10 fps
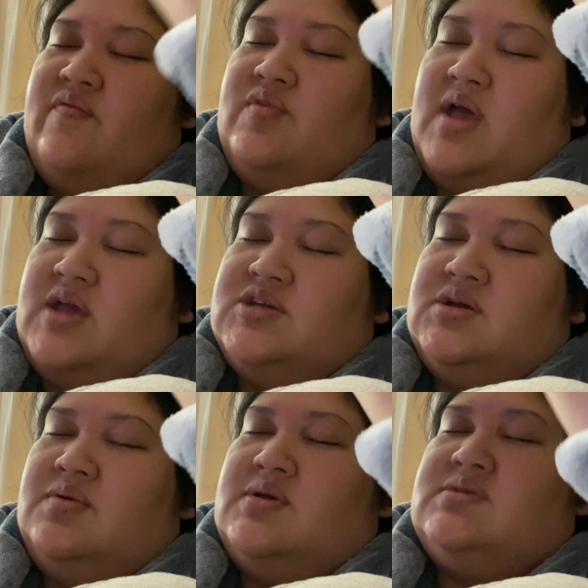for next
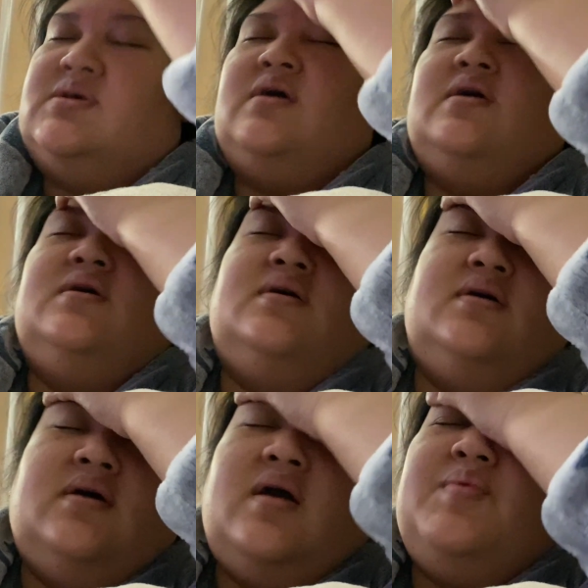year because
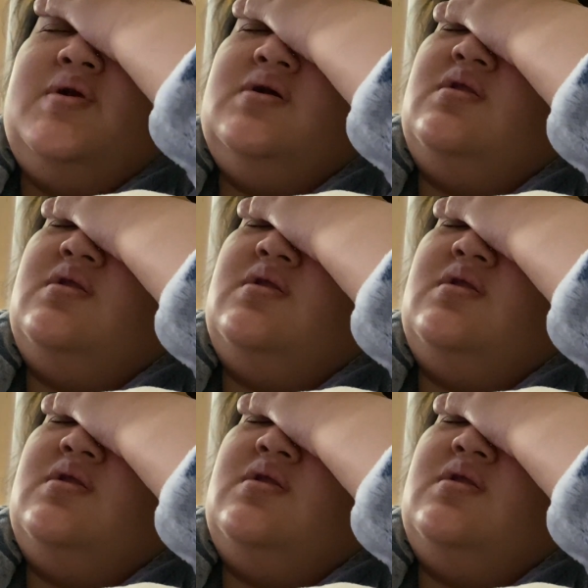i've been here a